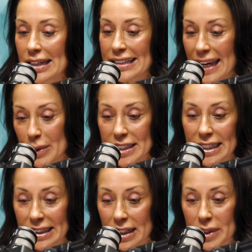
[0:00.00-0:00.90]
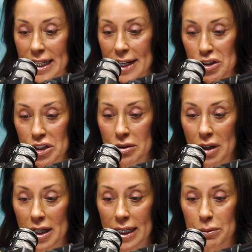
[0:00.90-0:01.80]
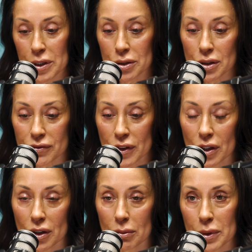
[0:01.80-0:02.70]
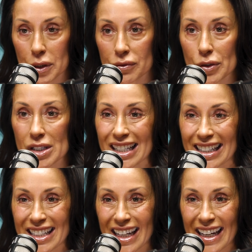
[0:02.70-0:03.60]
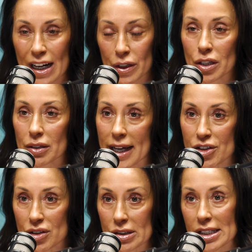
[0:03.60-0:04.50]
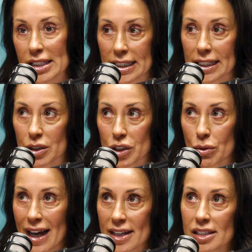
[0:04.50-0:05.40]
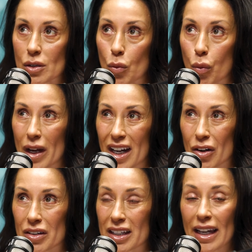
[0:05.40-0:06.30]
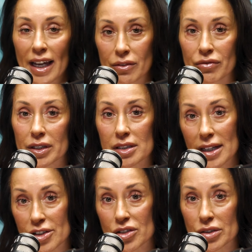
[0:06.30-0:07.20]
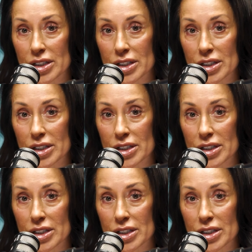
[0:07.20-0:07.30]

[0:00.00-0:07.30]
Tammy Dean coming at you on a beautiful, beautiful sunny day out here in National City. You ask where the F is National